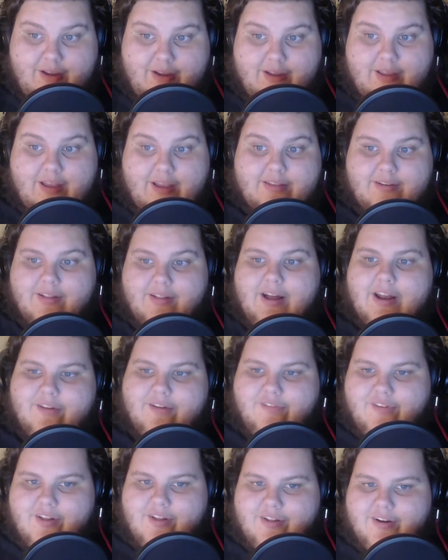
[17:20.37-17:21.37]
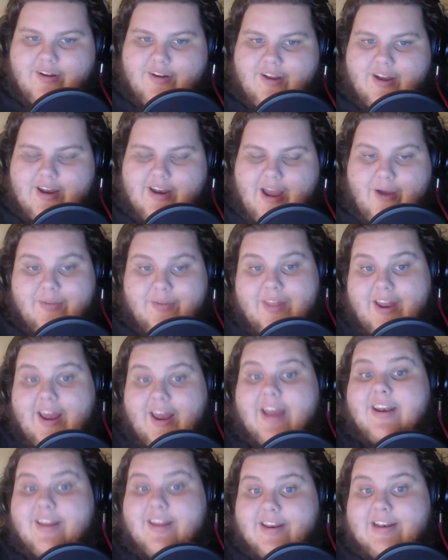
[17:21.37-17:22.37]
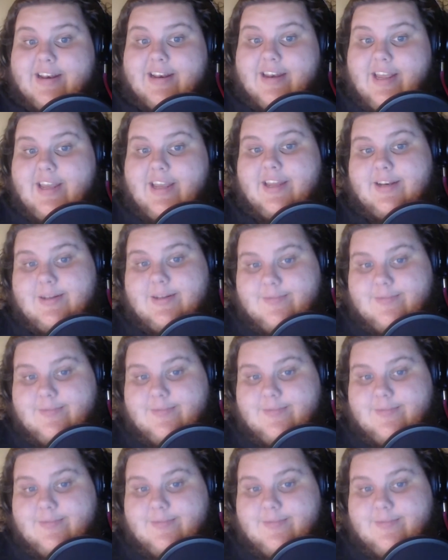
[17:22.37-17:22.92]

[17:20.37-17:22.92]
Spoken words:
that's a lot of filler cut out that I didn't need.